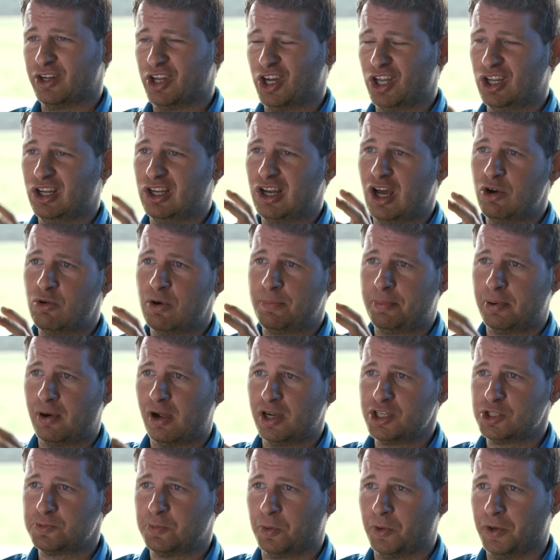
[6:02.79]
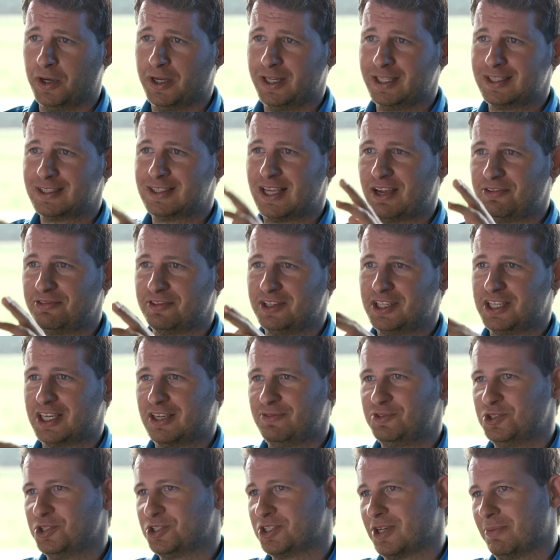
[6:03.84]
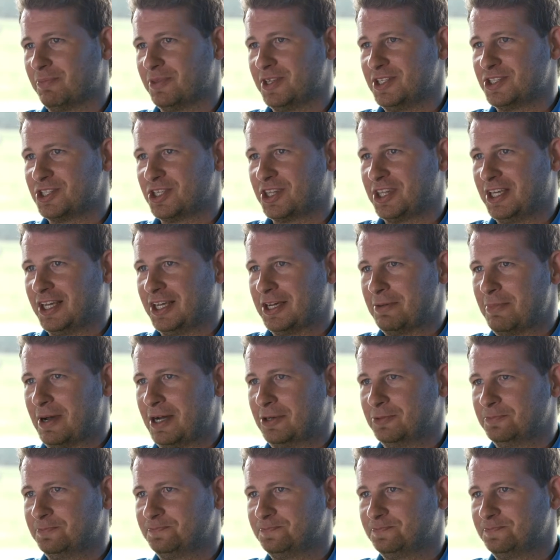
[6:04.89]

and at a lower price point, it definitely gives you something to think about.